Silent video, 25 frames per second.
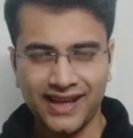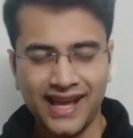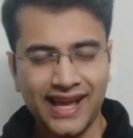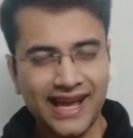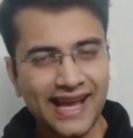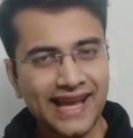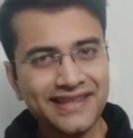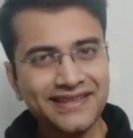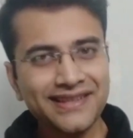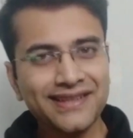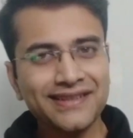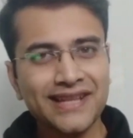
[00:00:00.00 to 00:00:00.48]

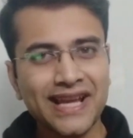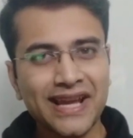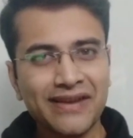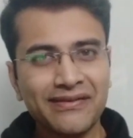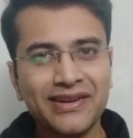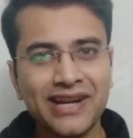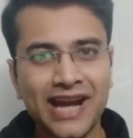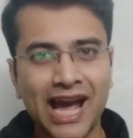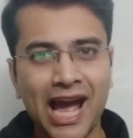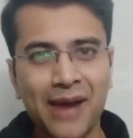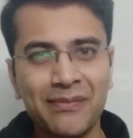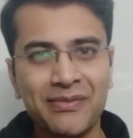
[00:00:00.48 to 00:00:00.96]
Has this
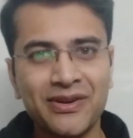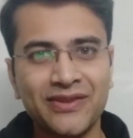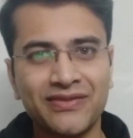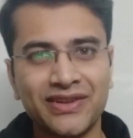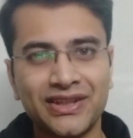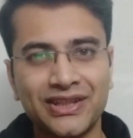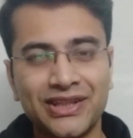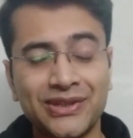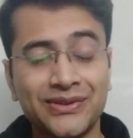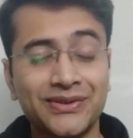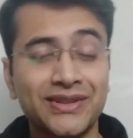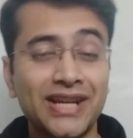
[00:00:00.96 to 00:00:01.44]
ever happened
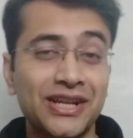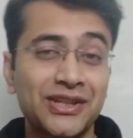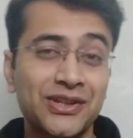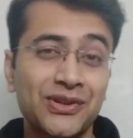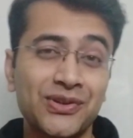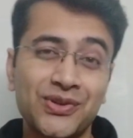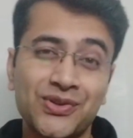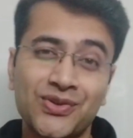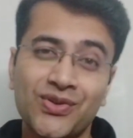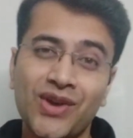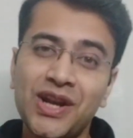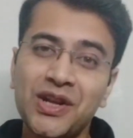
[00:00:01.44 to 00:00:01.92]
with you that
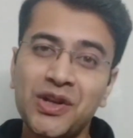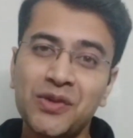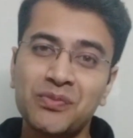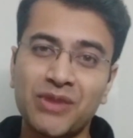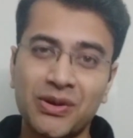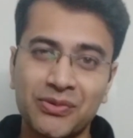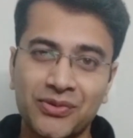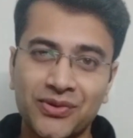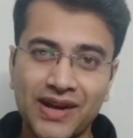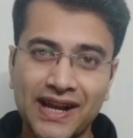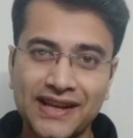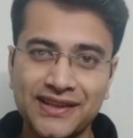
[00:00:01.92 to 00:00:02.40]
you try to
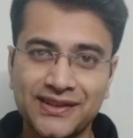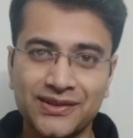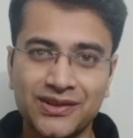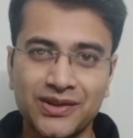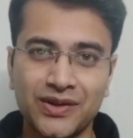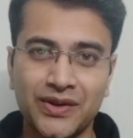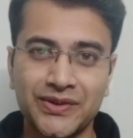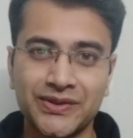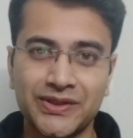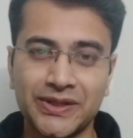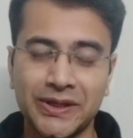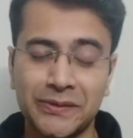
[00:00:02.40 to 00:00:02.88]
memorize a
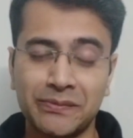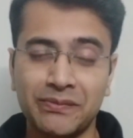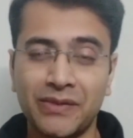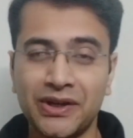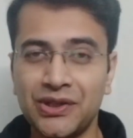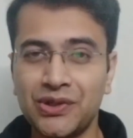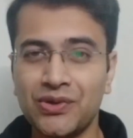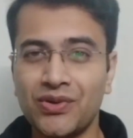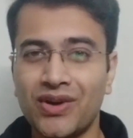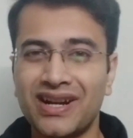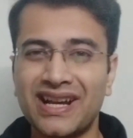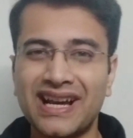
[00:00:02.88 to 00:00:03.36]
concept
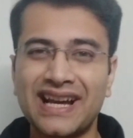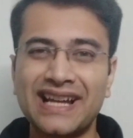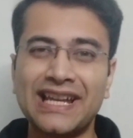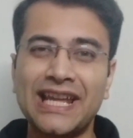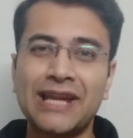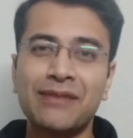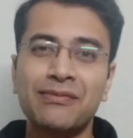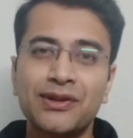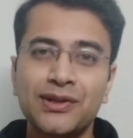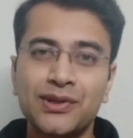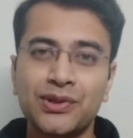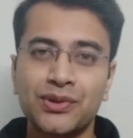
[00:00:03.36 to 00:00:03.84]
but you are
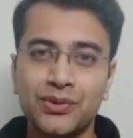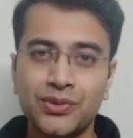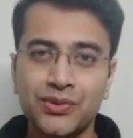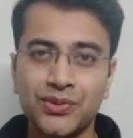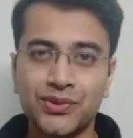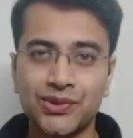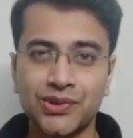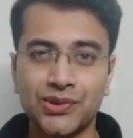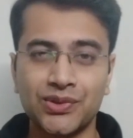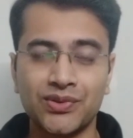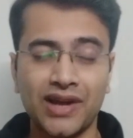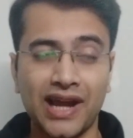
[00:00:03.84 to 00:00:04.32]
unable to
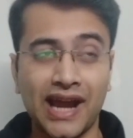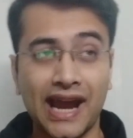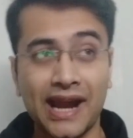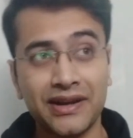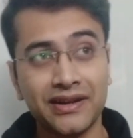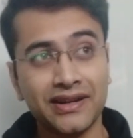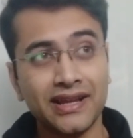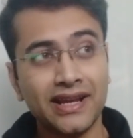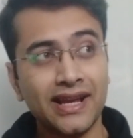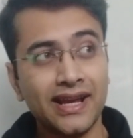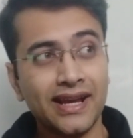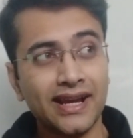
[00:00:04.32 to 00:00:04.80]
do so
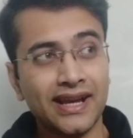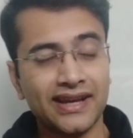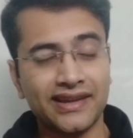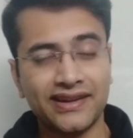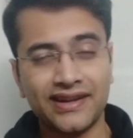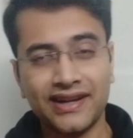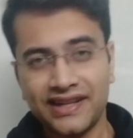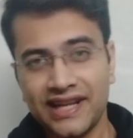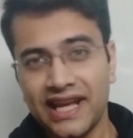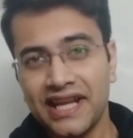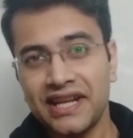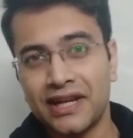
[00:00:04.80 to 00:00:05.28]
and
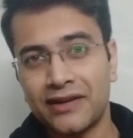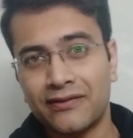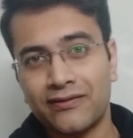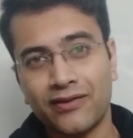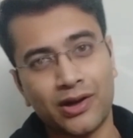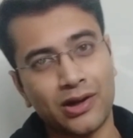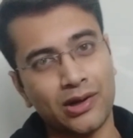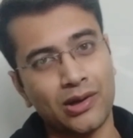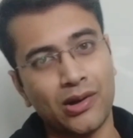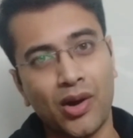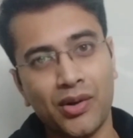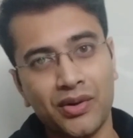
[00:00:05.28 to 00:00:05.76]
retain it
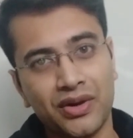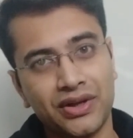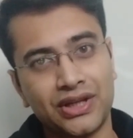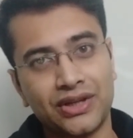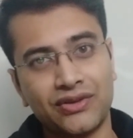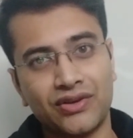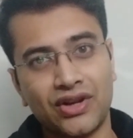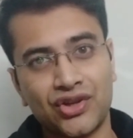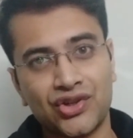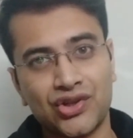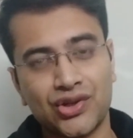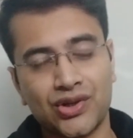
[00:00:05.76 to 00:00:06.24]
for a longer
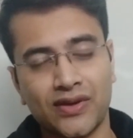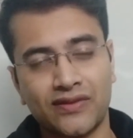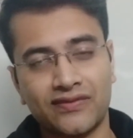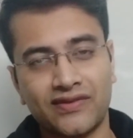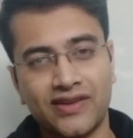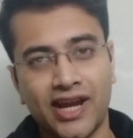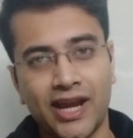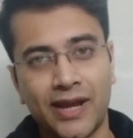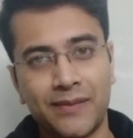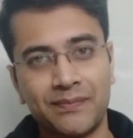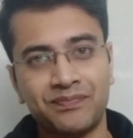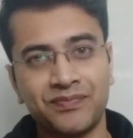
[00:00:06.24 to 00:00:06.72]
duration of
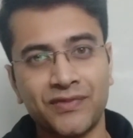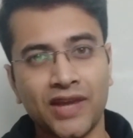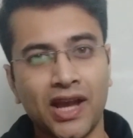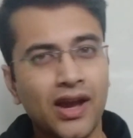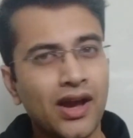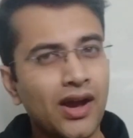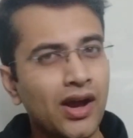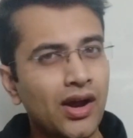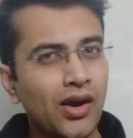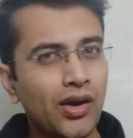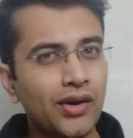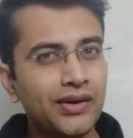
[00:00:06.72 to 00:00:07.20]
time?
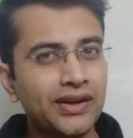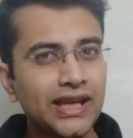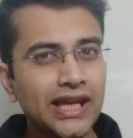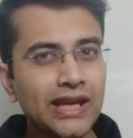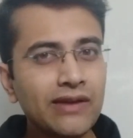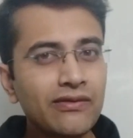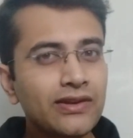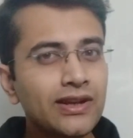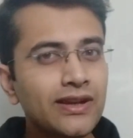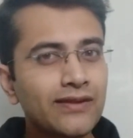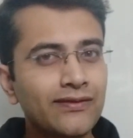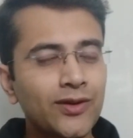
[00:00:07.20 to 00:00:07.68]
Or
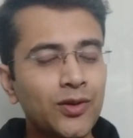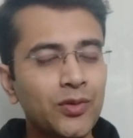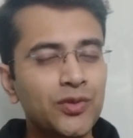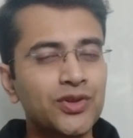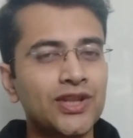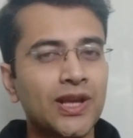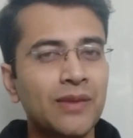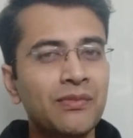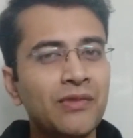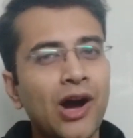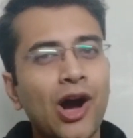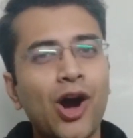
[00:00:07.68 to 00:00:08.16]
even if you
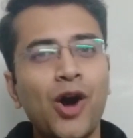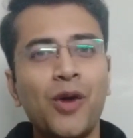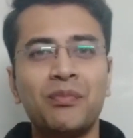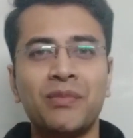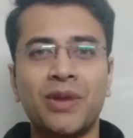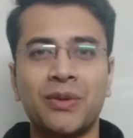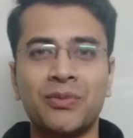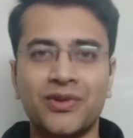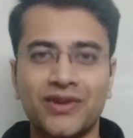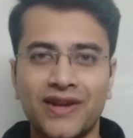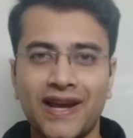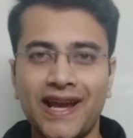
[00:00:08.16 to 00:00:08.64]
somehow
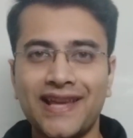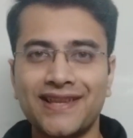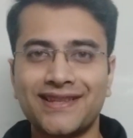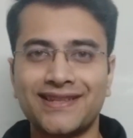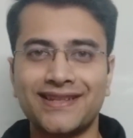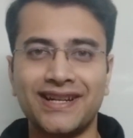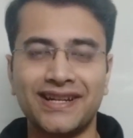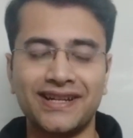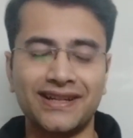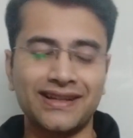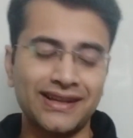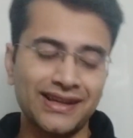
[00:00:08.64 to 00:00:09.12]

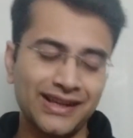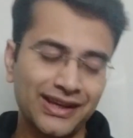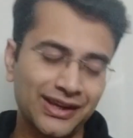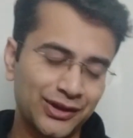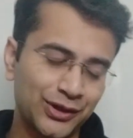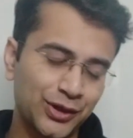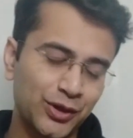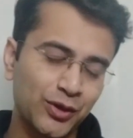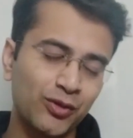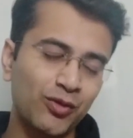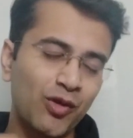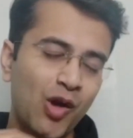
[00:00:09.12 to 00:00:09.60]
memorized it,
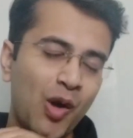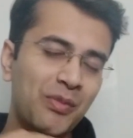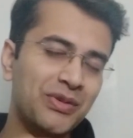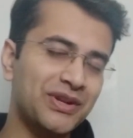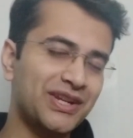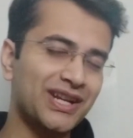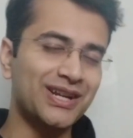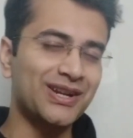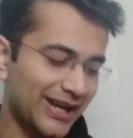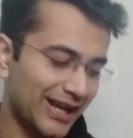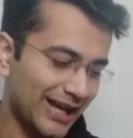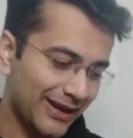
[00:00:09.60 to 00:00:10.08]
you
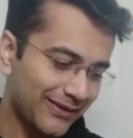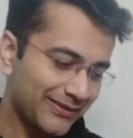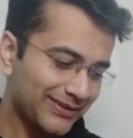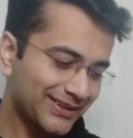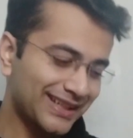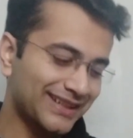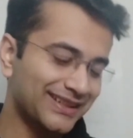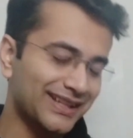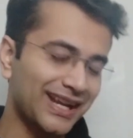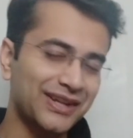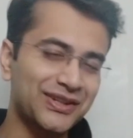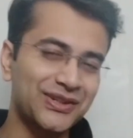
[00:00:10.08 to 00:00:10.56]
vomited
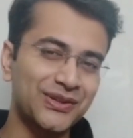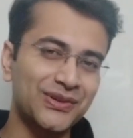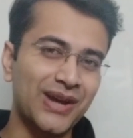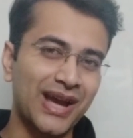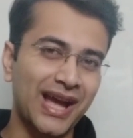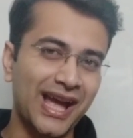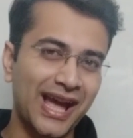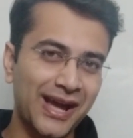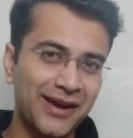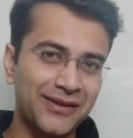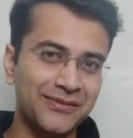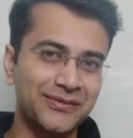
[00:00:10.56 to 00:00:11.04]
everything that you
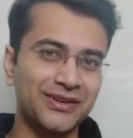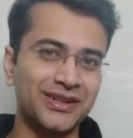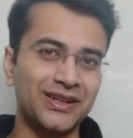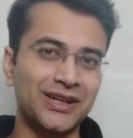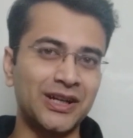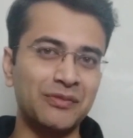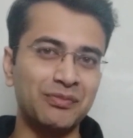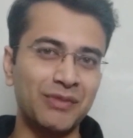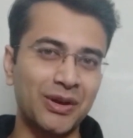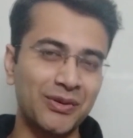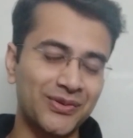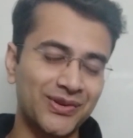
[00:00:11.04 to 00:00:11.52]
have
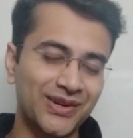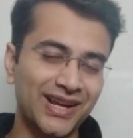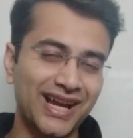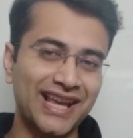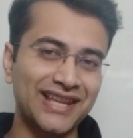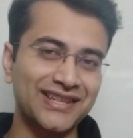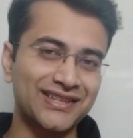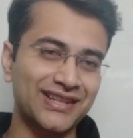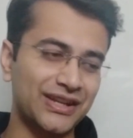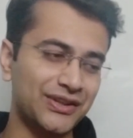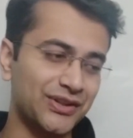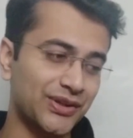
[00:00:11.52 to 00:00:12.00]

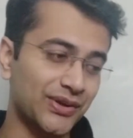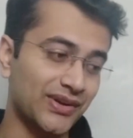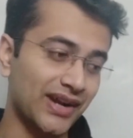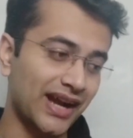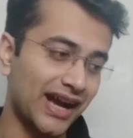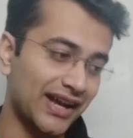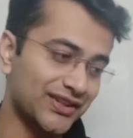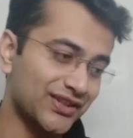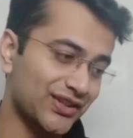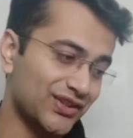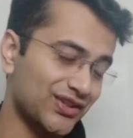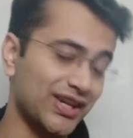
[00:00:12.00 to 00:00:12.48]
memorized in your
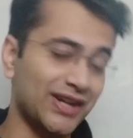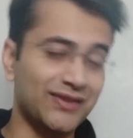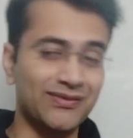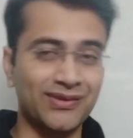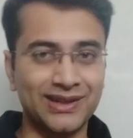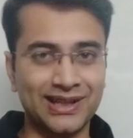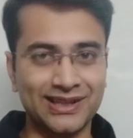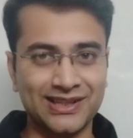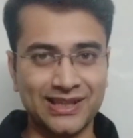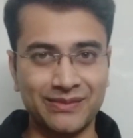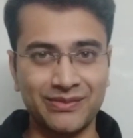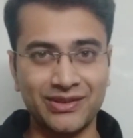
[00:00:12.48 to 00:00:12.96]
answer sheet
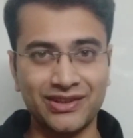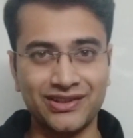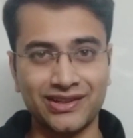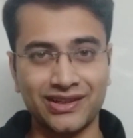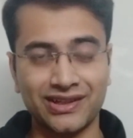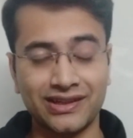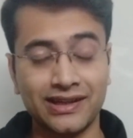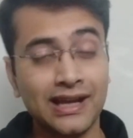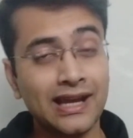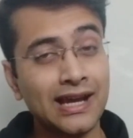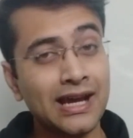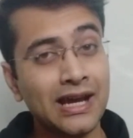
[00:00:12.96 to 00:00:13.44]
for the
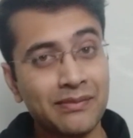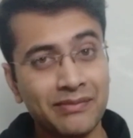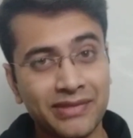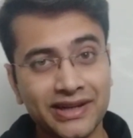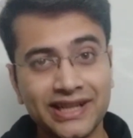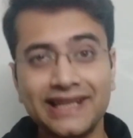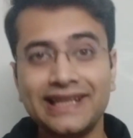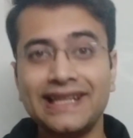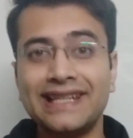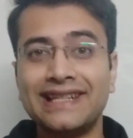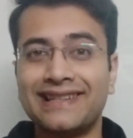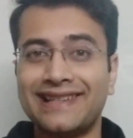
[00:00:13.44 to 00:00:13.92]
semester,
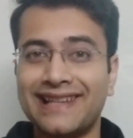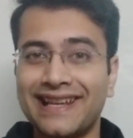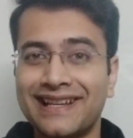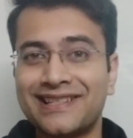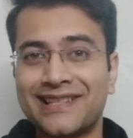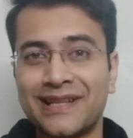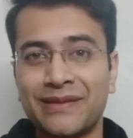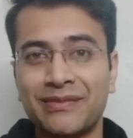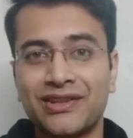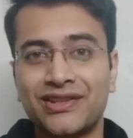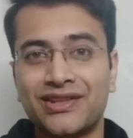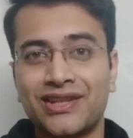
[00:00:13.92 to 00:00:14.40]
but in the
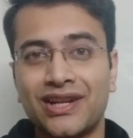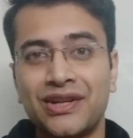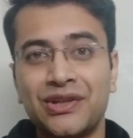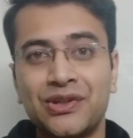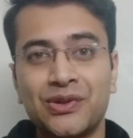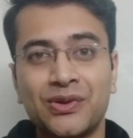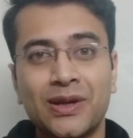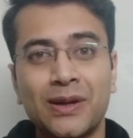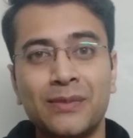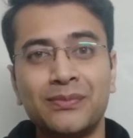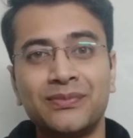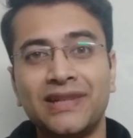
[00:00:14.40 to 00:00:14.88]
next semester
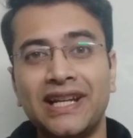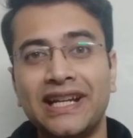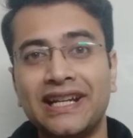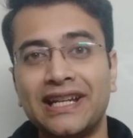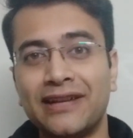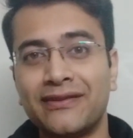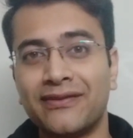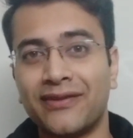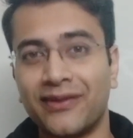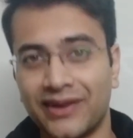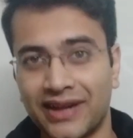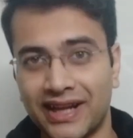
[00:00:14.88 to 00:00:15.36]
you
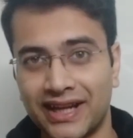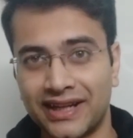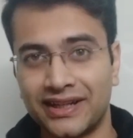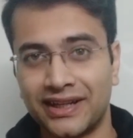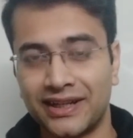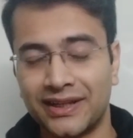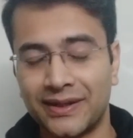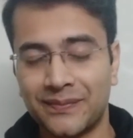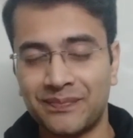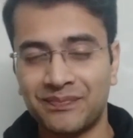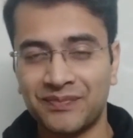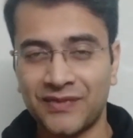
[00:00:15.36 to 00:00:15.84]
completely forget it.